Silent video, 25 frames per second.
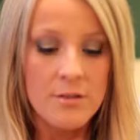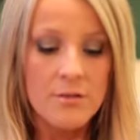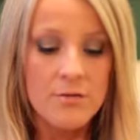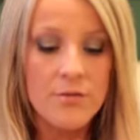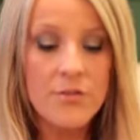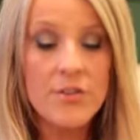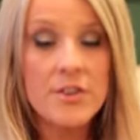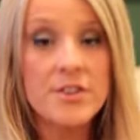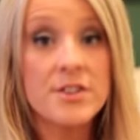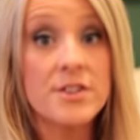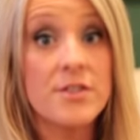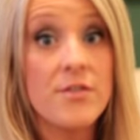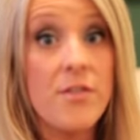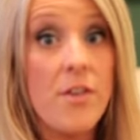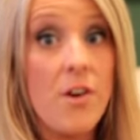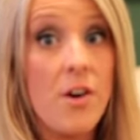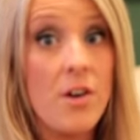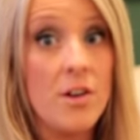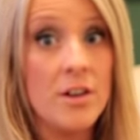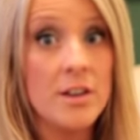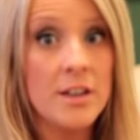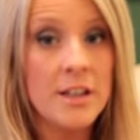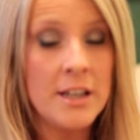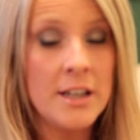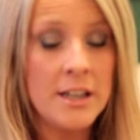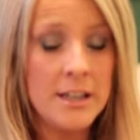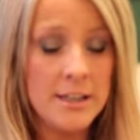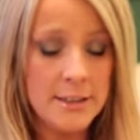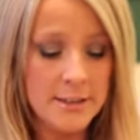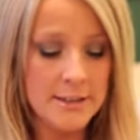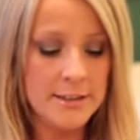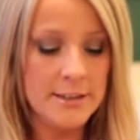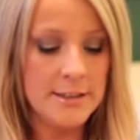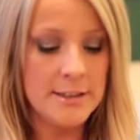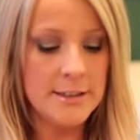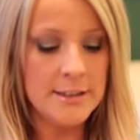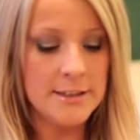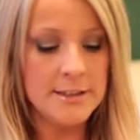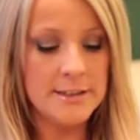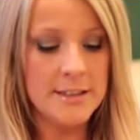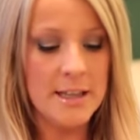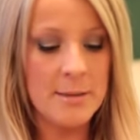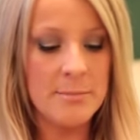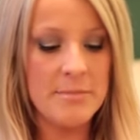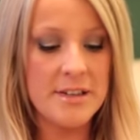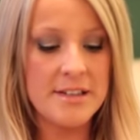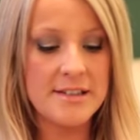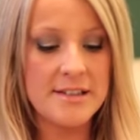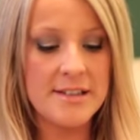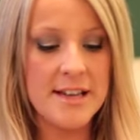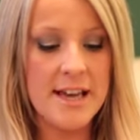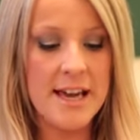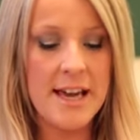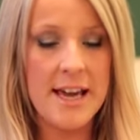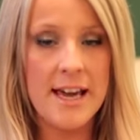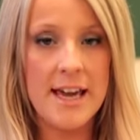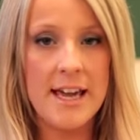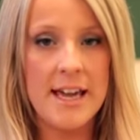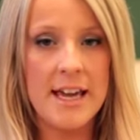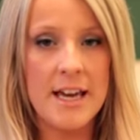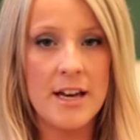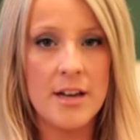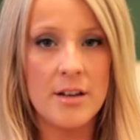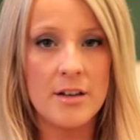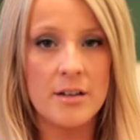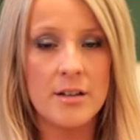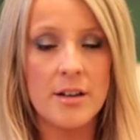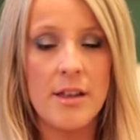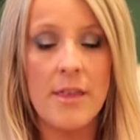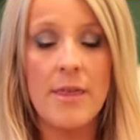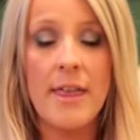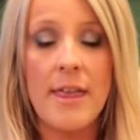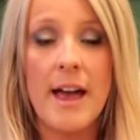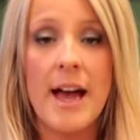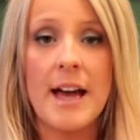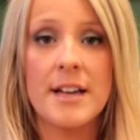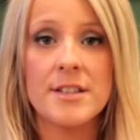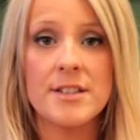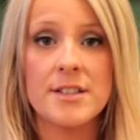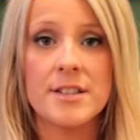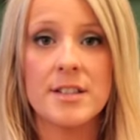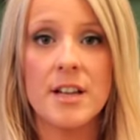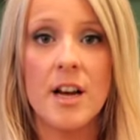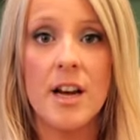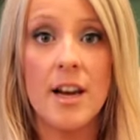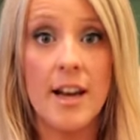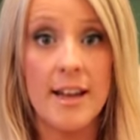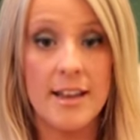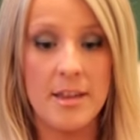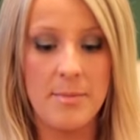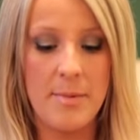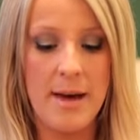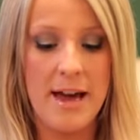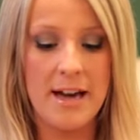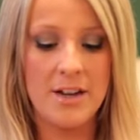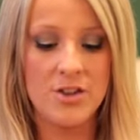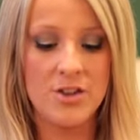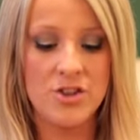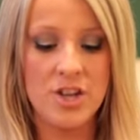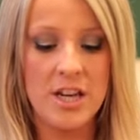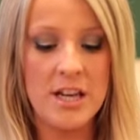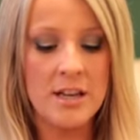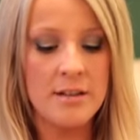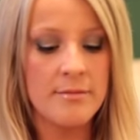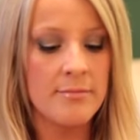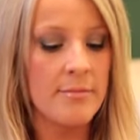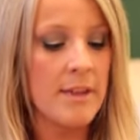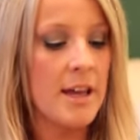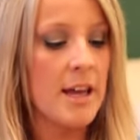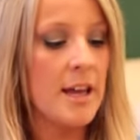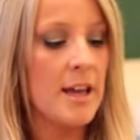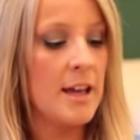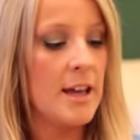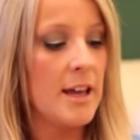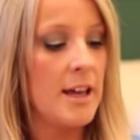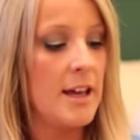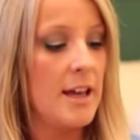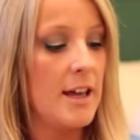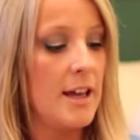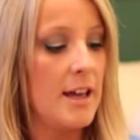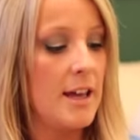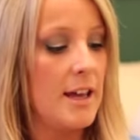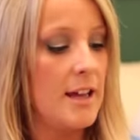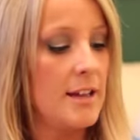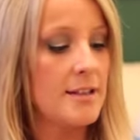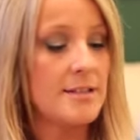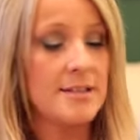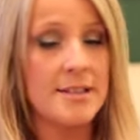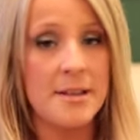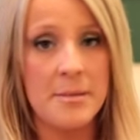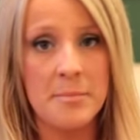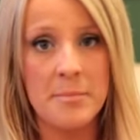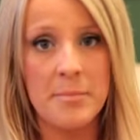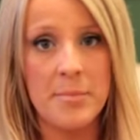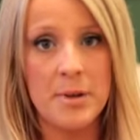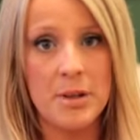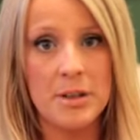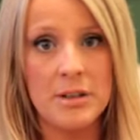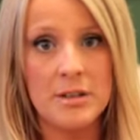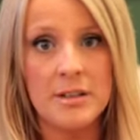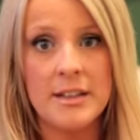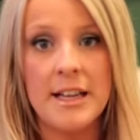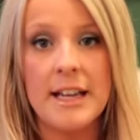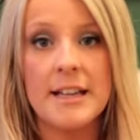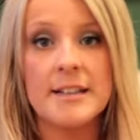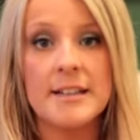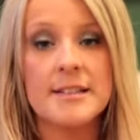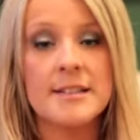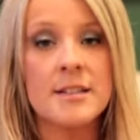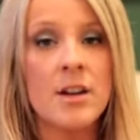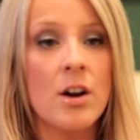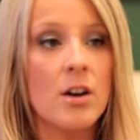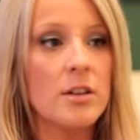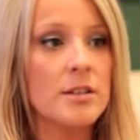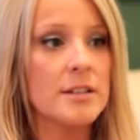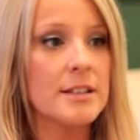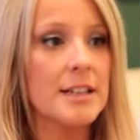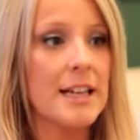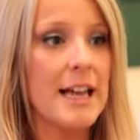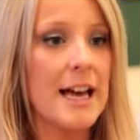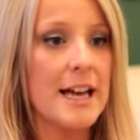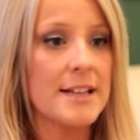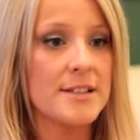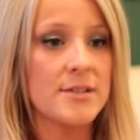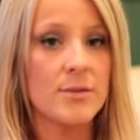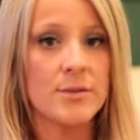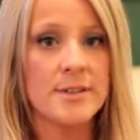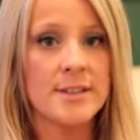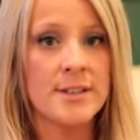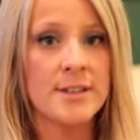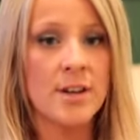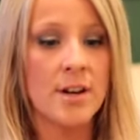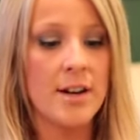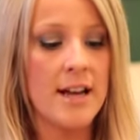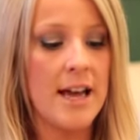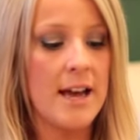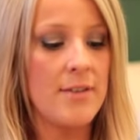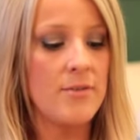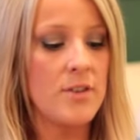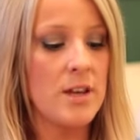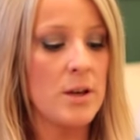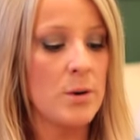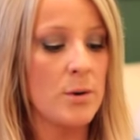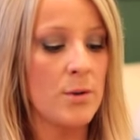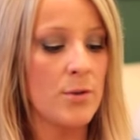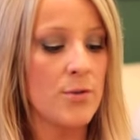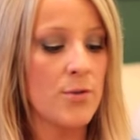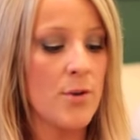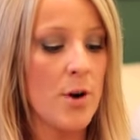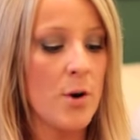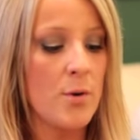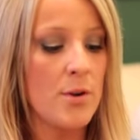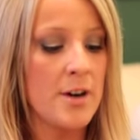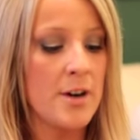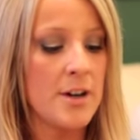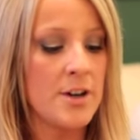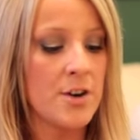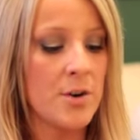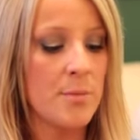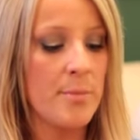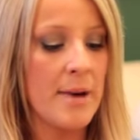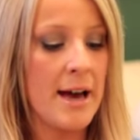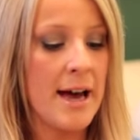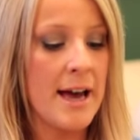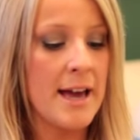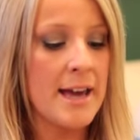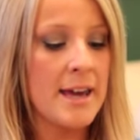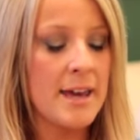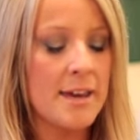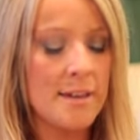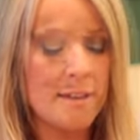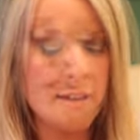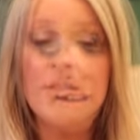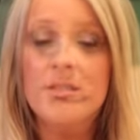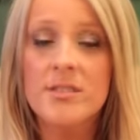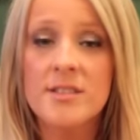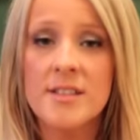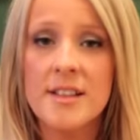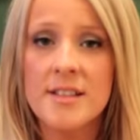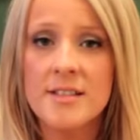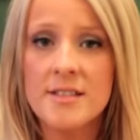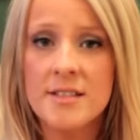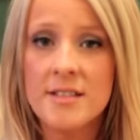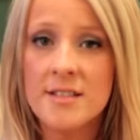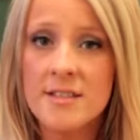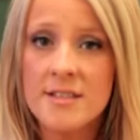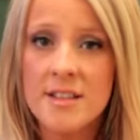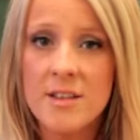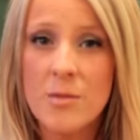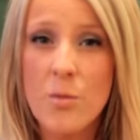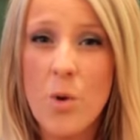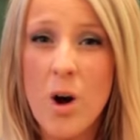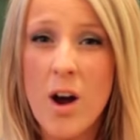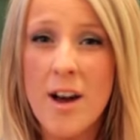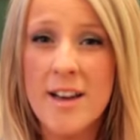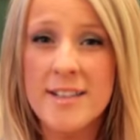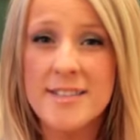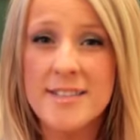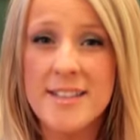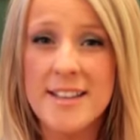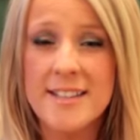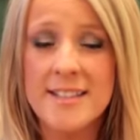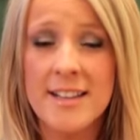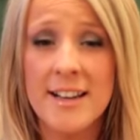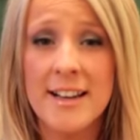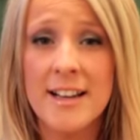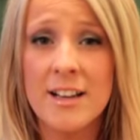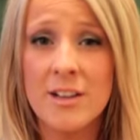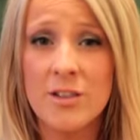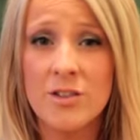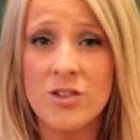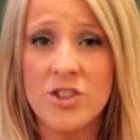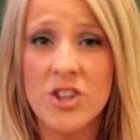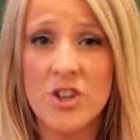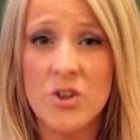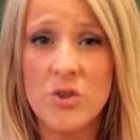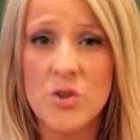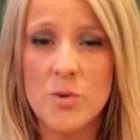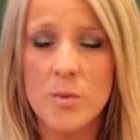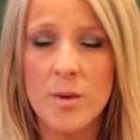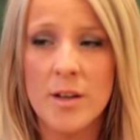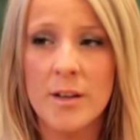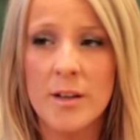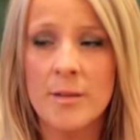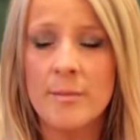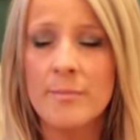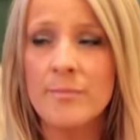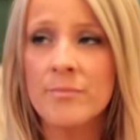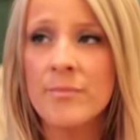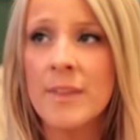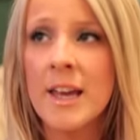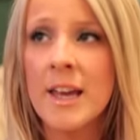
First of all, let me say that I like the packaging. It's simple, it's not glass, so it's not heavy. You can throw it in your bag. Consistency wise, it's a little unusual.